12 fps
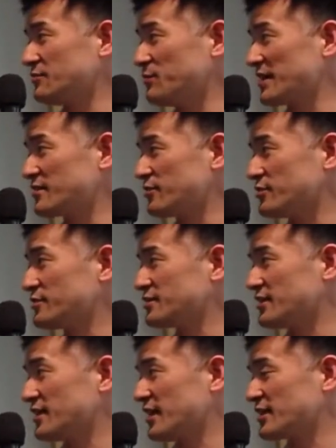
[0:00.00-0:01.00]
macros
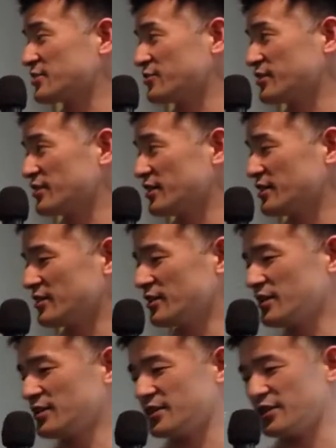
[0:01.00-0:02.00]
actually
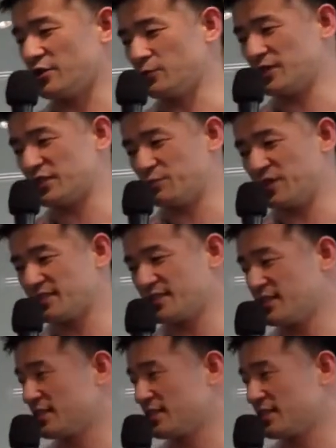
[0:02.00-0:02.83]
tell you which bit